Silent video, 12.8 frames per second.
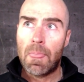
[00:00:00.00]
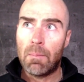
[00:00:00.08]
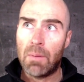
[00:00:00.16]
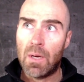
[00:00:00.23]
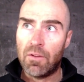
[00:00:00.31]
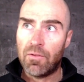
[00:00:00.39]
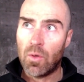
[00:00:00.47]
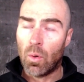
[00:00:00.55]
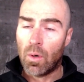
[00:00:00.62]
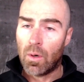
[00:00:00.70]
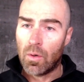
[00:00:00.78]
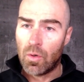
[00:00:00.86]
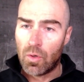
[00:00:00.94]
But if
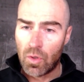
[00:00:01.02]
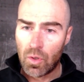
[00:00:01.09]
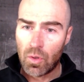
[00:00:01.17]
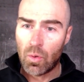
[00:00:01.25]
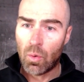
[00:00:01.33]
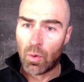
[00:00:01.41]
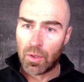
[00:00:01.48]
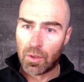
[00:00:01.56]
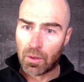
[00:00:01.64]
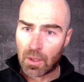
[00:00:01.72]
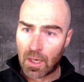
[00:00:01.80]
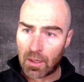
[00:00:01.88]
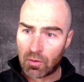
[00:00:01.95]
you're new, or
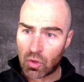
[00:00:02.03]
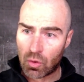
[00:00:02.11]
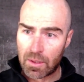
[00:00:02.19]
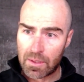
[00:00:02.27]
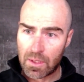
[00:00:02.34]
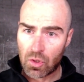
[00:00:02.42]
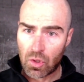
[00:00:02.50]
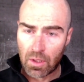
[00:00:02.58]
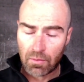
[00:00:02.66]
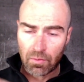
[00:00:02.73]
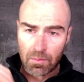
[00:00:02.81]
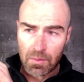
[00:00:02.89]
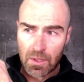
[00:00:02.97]
you're kind of
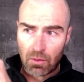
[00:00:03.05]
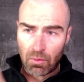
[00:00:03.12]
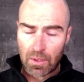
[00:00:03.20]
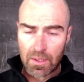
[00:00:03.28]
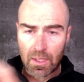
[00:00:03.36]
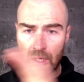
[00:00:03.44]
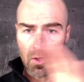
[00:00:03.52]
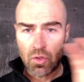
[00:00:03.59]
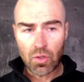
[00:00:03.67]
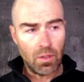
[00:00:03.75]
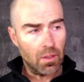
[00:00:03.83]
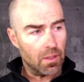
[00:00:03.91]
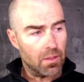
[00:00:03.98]
transitioning from, say,
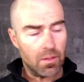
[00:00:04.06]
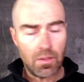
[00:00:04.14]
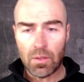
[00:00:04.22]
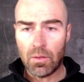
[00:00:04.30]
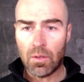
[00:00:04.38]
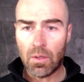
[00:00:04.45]
residential into